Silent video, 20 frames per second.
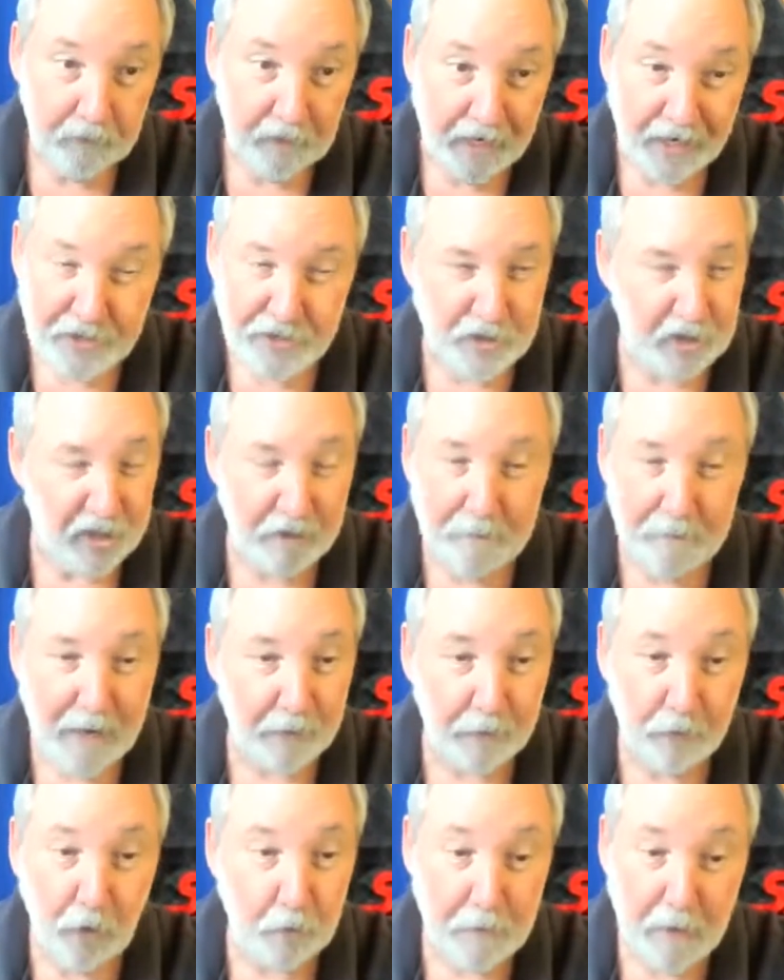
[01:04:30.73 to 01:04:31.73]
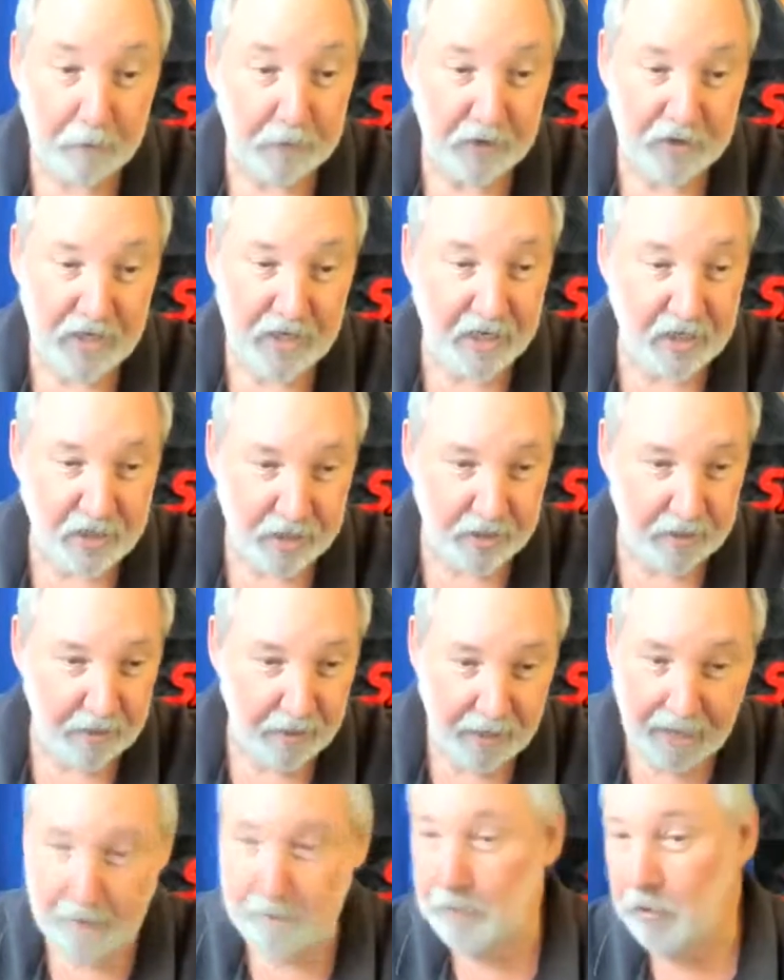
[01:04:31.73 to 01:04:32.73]
I started by rote memorization.
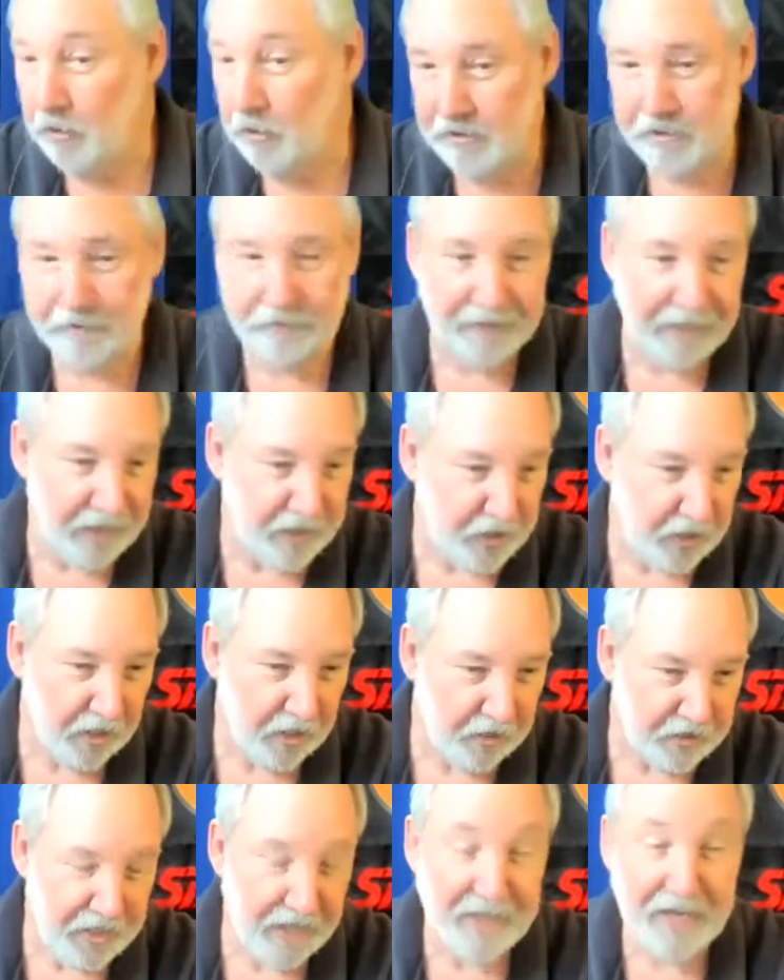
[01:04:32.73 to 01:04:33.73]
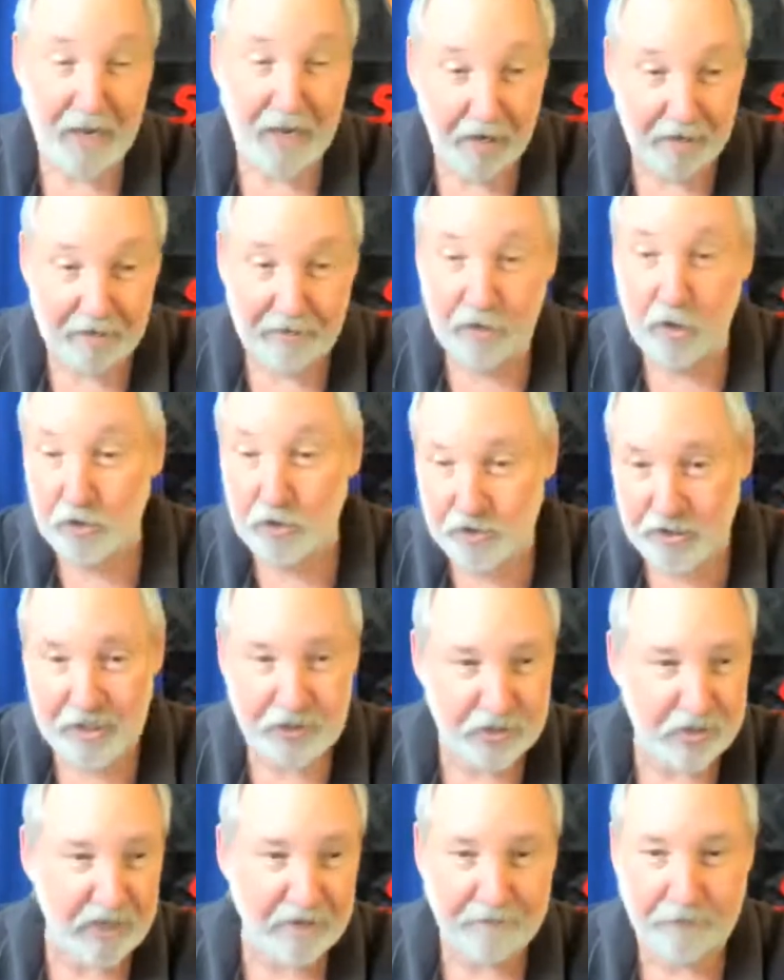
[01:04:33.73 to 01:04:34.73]
I moved to flashcards and now I use
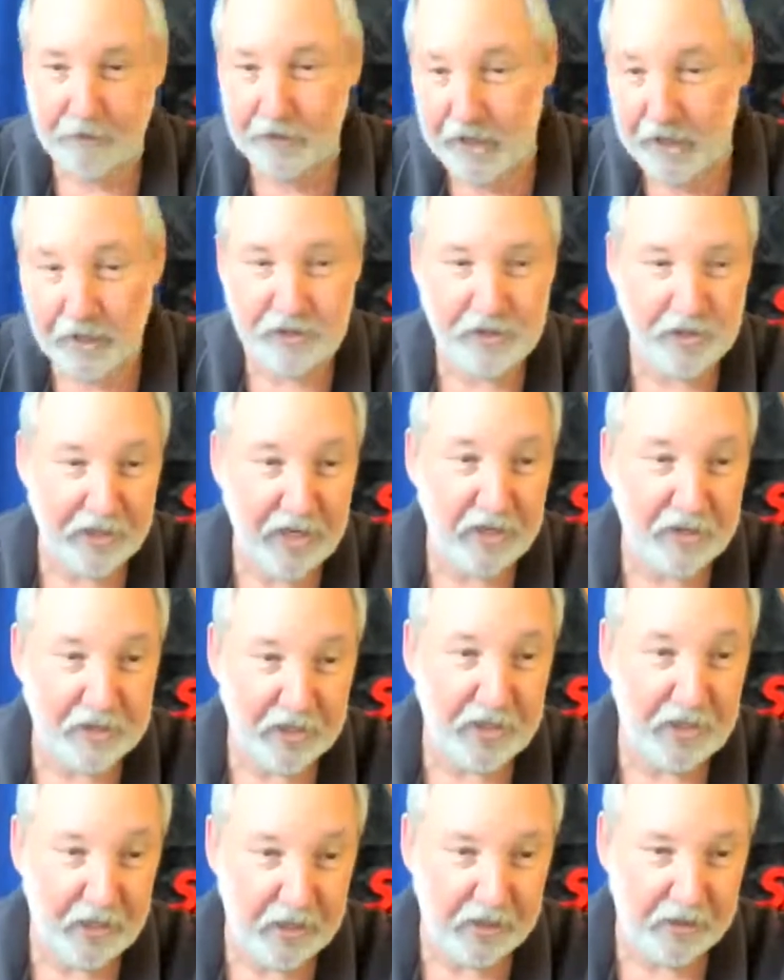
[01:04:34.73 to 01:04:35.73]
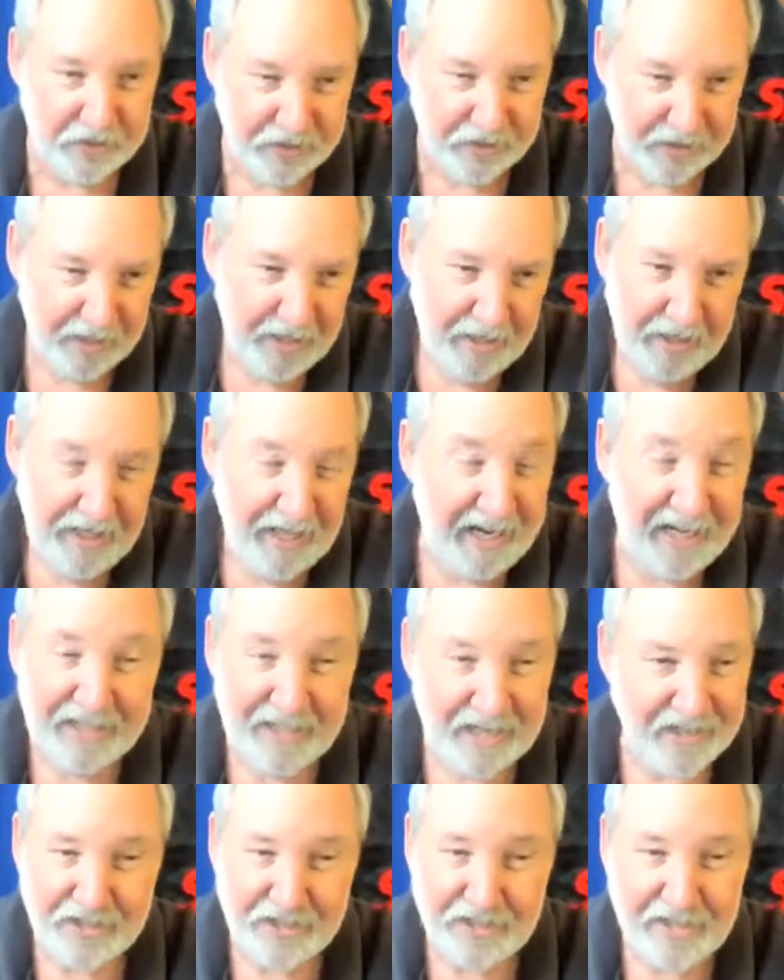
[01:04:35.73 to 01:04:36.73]
this stuff for years and years and years. And it
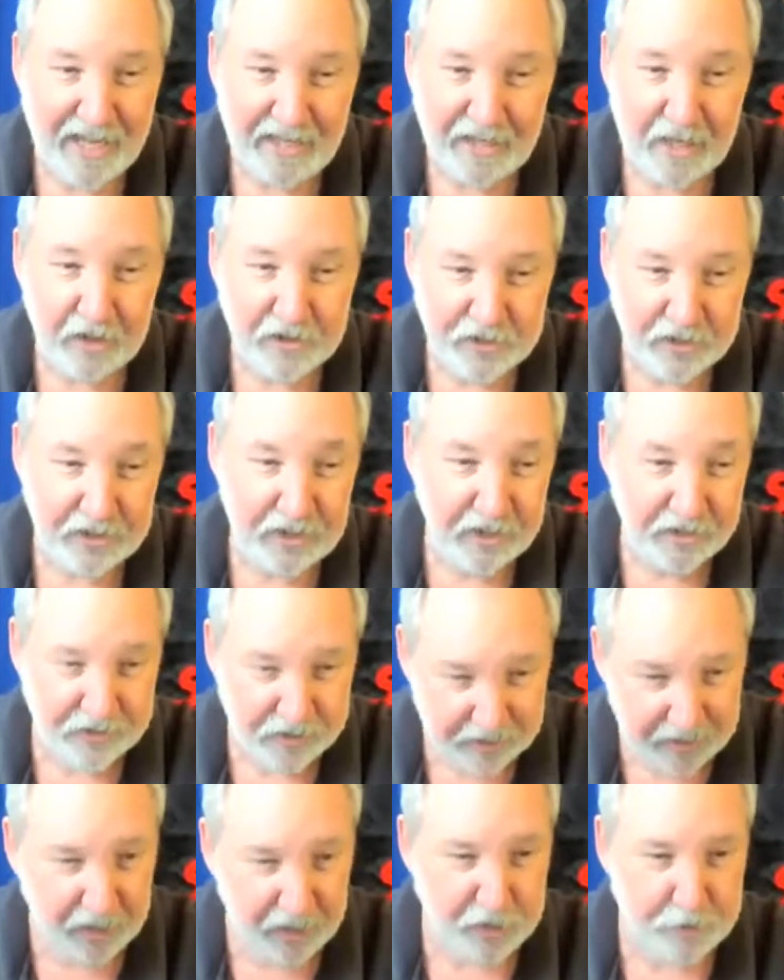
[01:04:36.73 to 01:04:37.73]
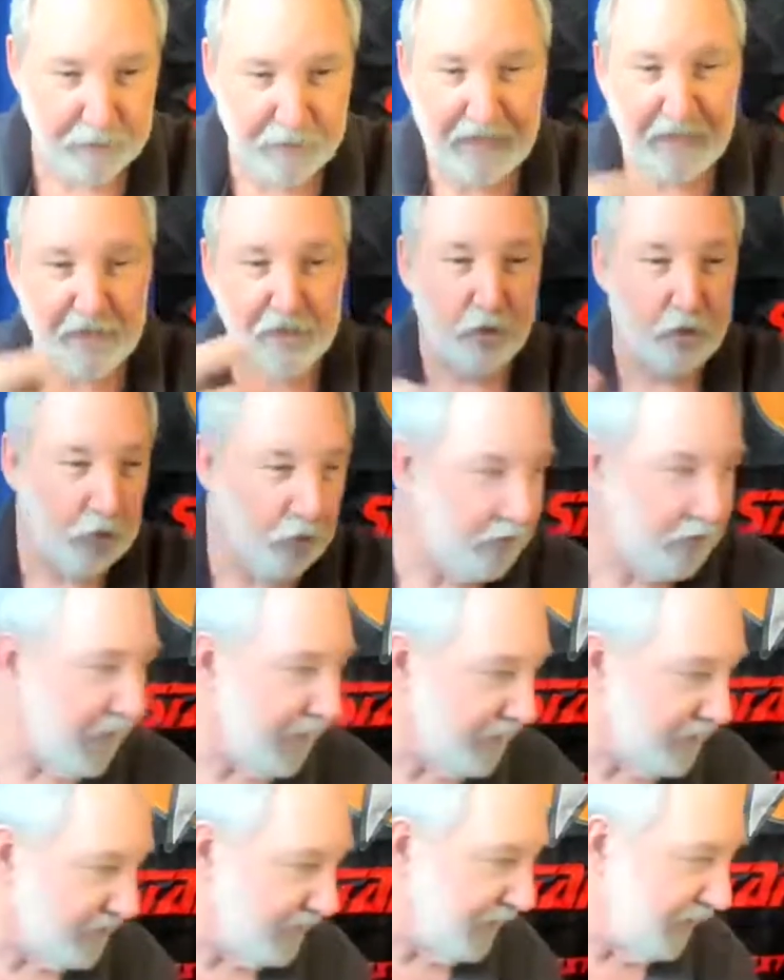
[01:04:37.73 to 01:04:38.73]
doesn't take years and years and years, but as you do
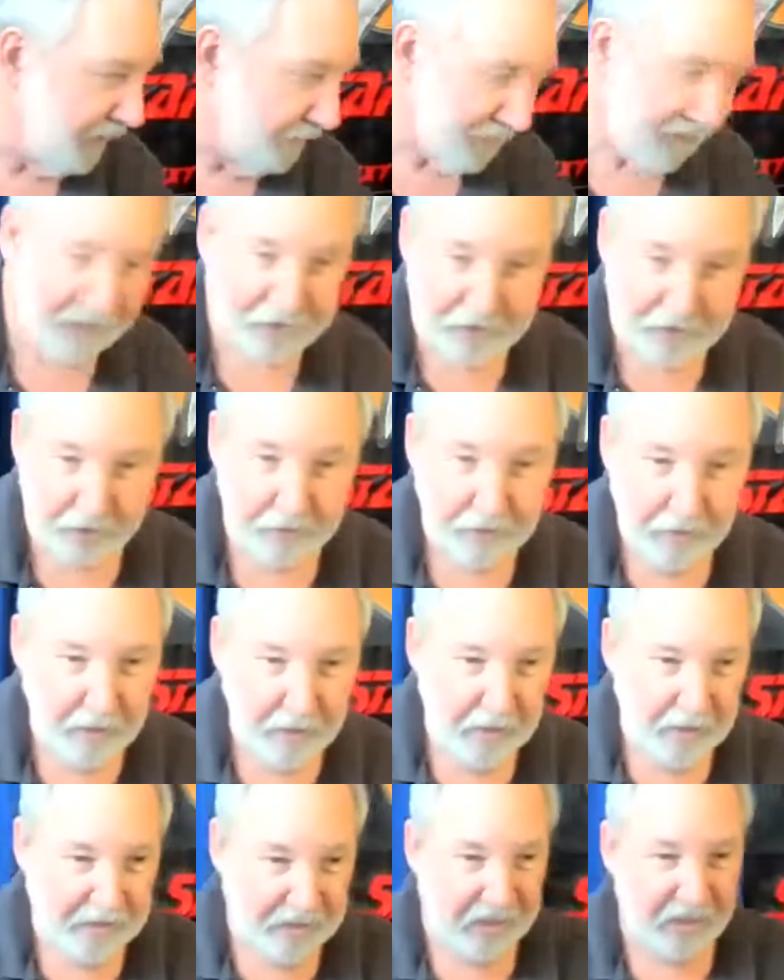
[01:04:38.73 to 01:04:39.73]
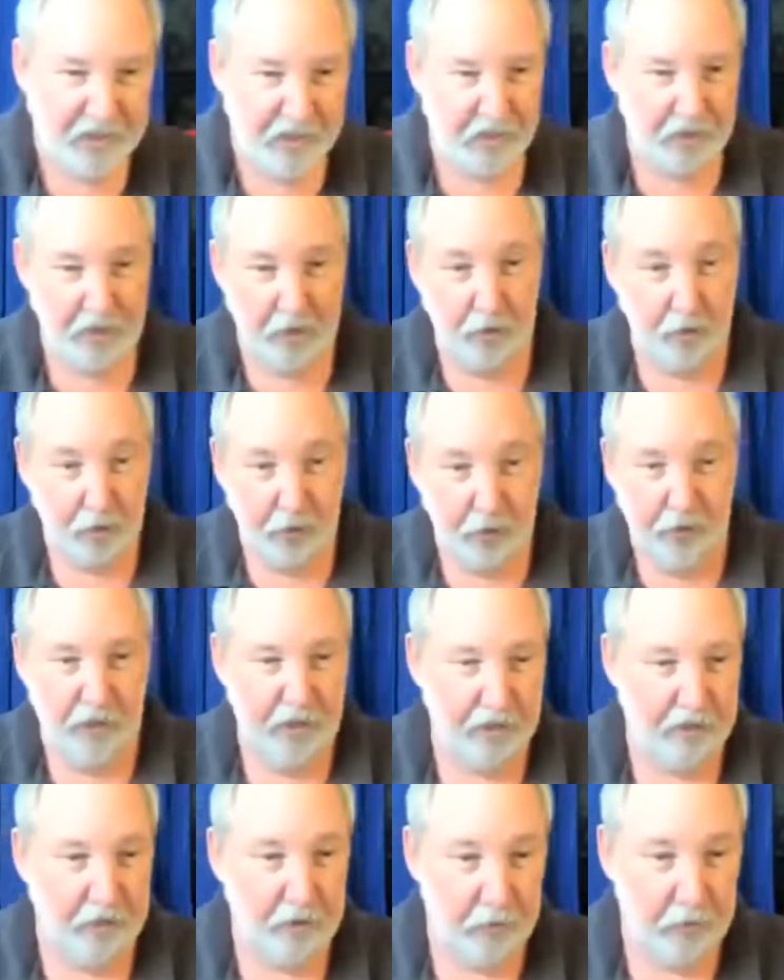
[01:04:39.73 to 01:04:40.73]
that stuff and as you teach it and you learn
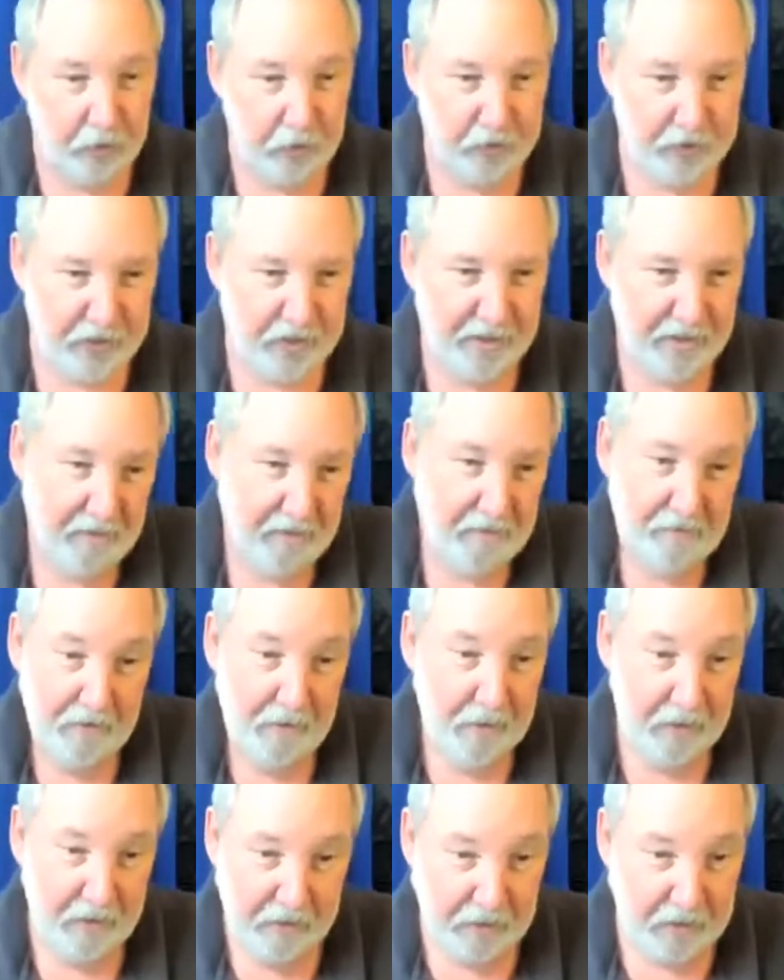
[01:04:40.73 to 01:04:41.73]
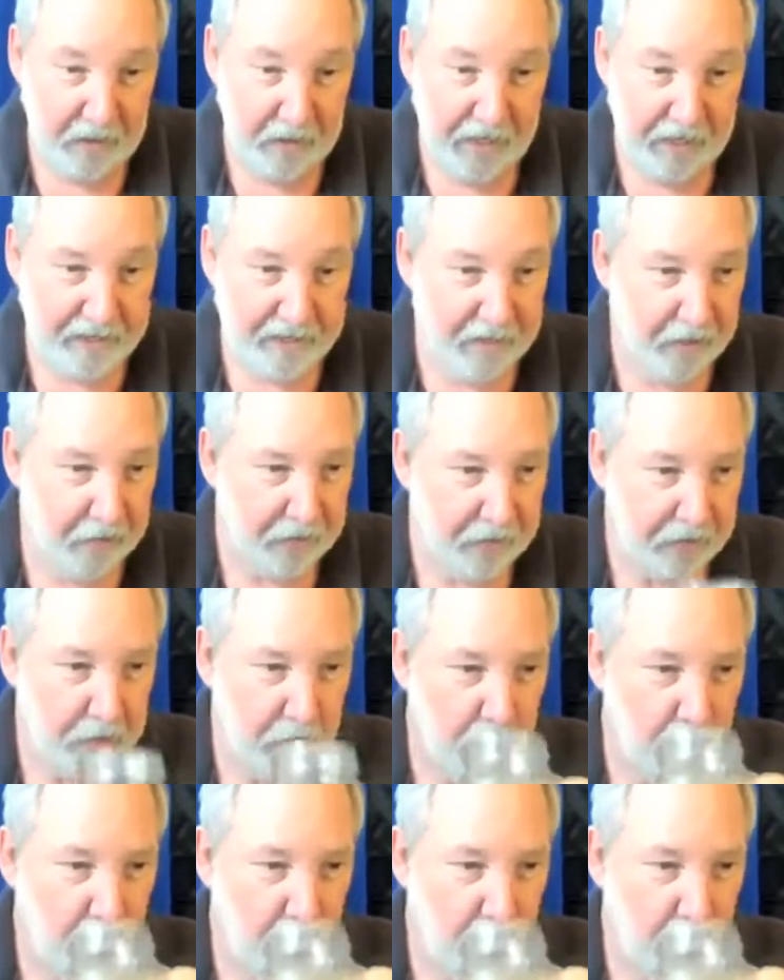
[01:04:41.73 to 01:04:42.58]
it and you use it, you get to know it.